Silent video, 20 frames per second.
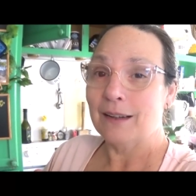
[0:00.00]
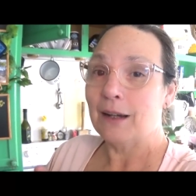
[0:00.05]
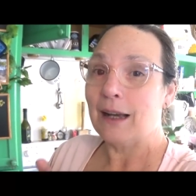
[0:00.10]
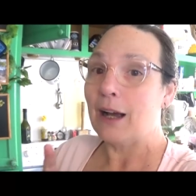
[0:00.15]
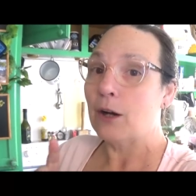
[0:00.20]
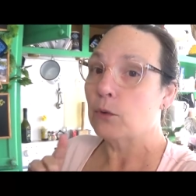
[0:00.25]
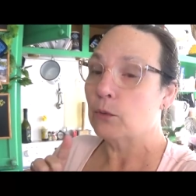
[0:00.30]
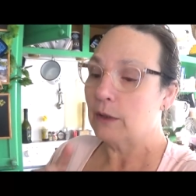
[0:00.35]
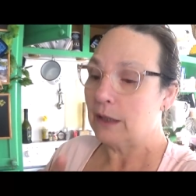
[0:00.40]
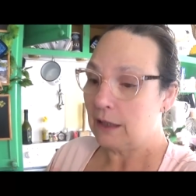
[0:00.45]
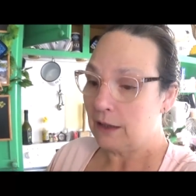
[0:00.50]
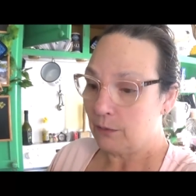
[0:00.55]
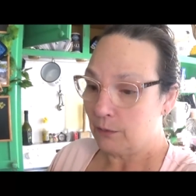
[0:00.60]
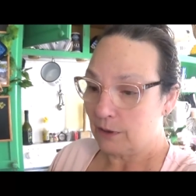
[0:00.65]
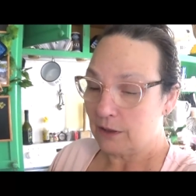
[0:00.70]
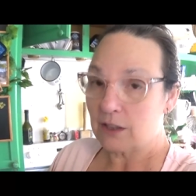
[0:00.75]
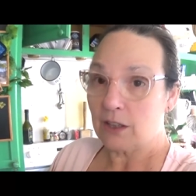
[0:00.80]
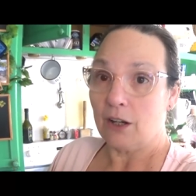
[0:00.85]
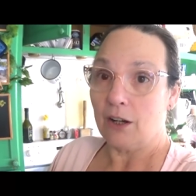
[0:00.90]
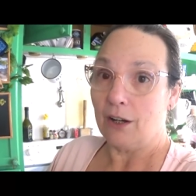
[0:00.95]

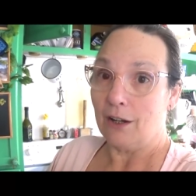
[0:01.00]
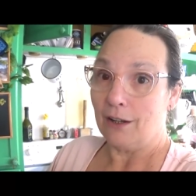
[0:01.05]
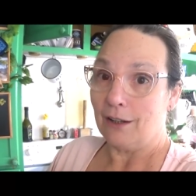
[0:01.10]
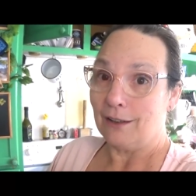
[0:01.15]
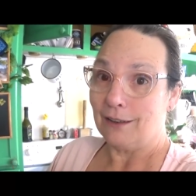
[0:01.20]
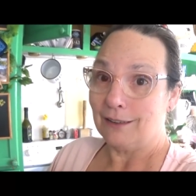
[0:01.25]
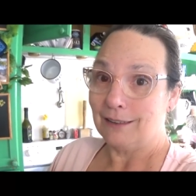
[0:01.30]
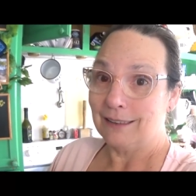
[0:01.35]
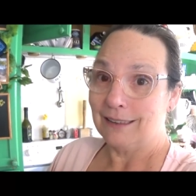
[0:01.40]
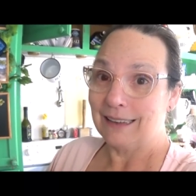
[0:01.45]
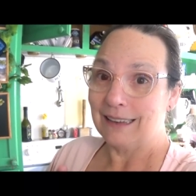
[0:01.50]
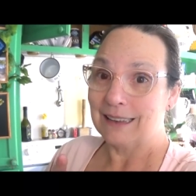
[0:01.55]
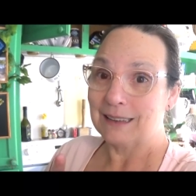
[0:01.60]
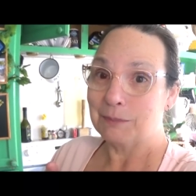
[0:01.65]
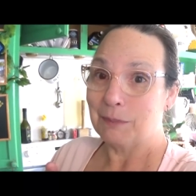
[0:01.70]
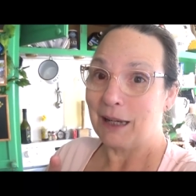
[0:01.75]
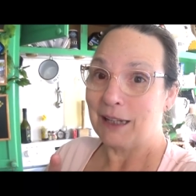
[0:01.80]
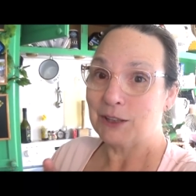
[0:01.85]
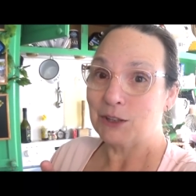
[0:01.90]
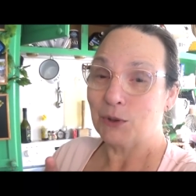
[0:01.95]
erythritol is
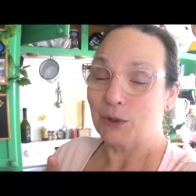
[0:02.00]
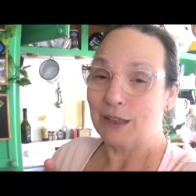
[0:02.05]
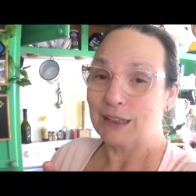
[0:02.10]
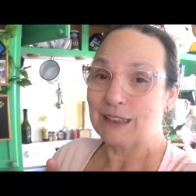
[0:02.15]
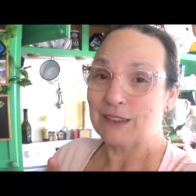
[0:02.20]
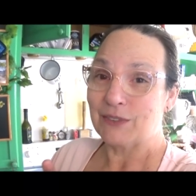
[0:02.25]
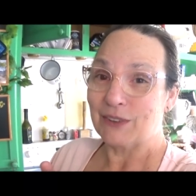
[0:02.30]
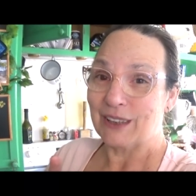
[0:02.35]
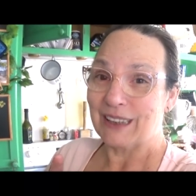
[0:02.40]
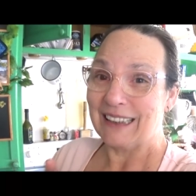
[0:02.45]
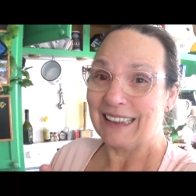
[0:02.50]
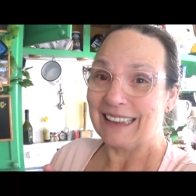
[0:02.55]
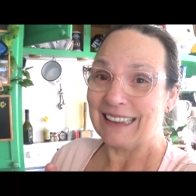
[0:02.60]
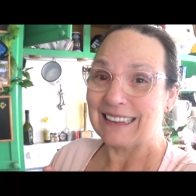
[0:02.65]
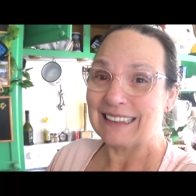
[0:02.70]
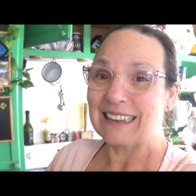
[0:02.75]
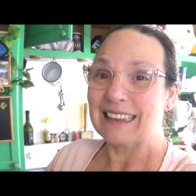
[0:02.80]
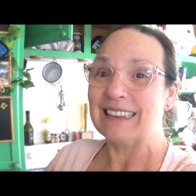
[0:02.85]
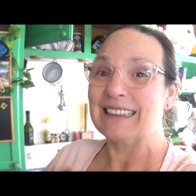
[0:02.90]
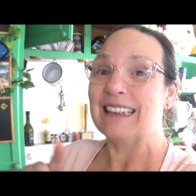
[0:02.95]
my choice for
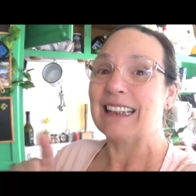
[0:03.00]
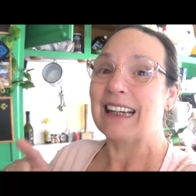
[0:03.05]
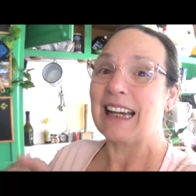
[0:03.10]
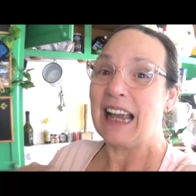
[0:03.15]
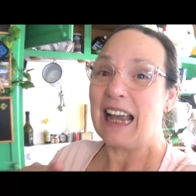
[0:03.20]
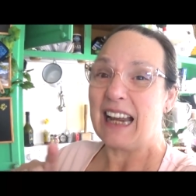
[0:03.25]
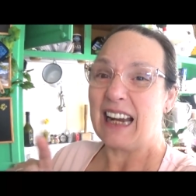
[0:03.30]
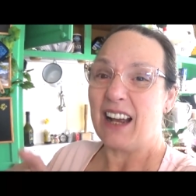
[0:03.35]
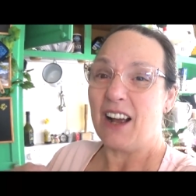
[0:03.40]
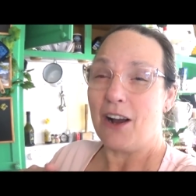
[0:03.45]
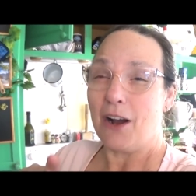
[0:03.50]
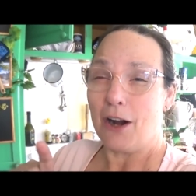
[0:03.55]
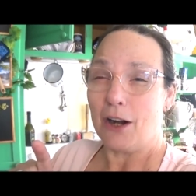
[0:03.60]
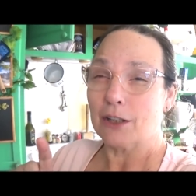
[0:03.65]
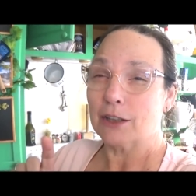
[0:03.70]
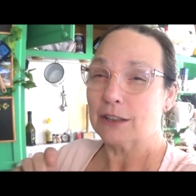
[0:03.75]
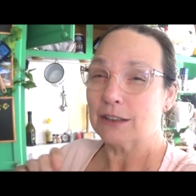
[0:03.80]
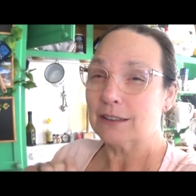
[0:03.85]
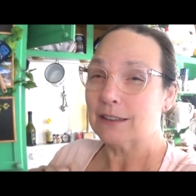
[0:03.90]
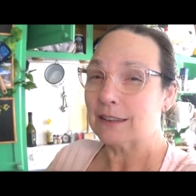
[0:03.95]
this because it kind of
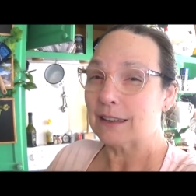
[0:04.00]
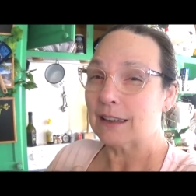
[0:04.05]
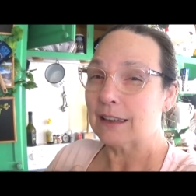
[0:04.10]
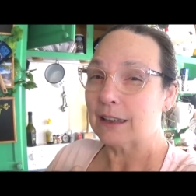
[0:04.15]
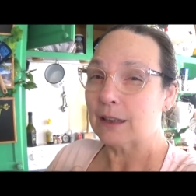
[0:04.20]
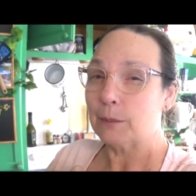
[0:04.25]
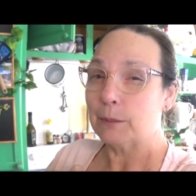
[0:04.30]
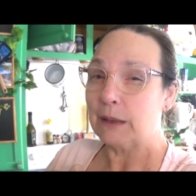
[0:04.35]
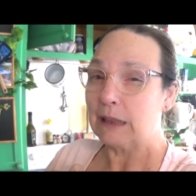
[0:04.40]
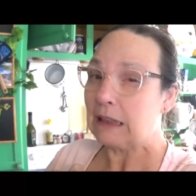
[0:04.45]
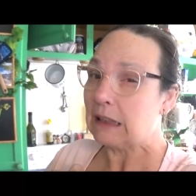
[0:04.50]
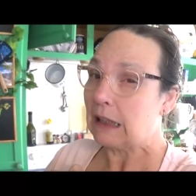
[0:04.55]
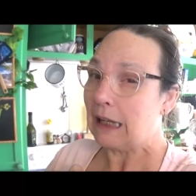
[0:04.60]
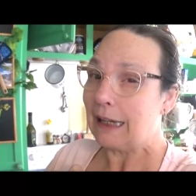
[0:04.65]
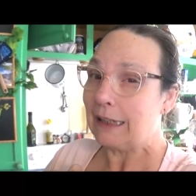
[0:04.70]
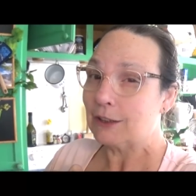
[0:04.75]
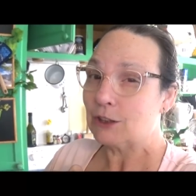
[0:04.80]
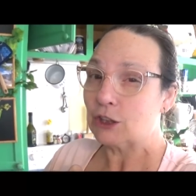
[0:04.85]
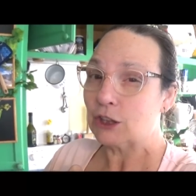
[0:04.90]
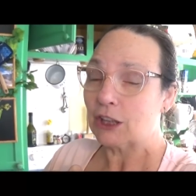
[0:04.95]
hardens a little bit
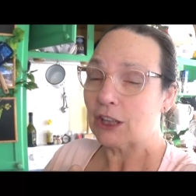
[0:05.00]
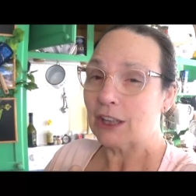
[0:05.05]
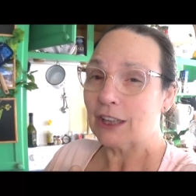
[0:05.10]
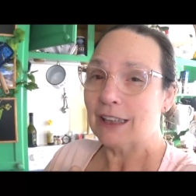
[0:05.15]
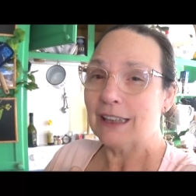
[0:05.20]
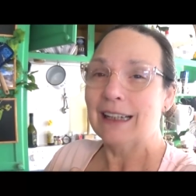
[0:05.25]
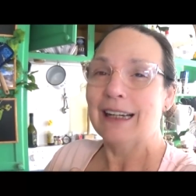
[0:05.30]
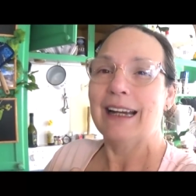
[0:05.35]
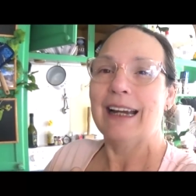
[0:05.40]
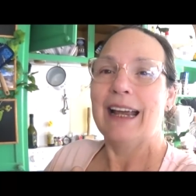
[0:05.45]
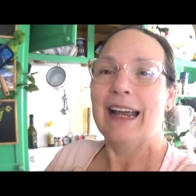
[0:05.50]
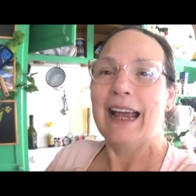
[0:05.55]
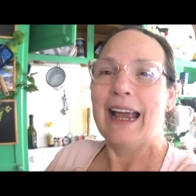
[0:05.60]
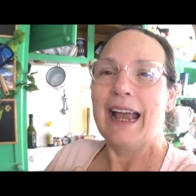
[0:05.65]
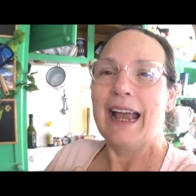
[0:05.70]
like sugar. Mm -hmm.